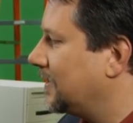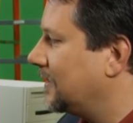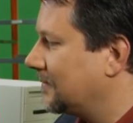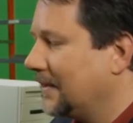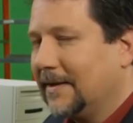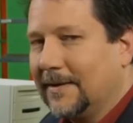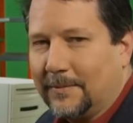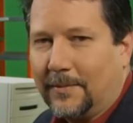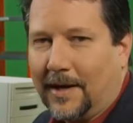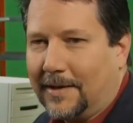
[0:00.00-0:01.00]
be
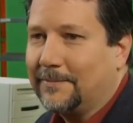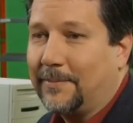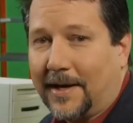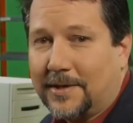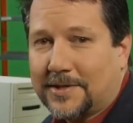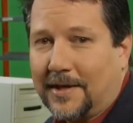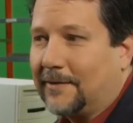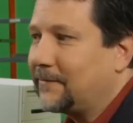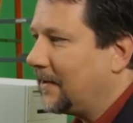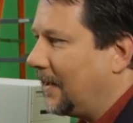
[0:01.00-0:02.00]
run by
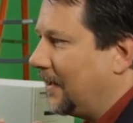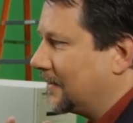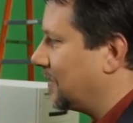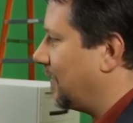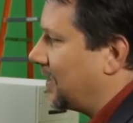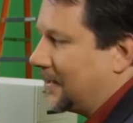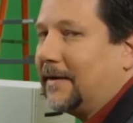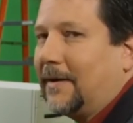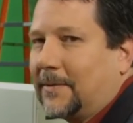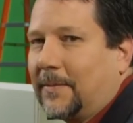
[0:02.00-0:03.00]
yourself on commodity
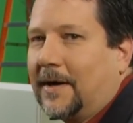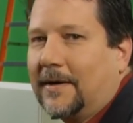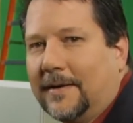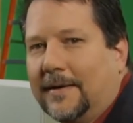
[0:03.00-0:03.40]
hardware.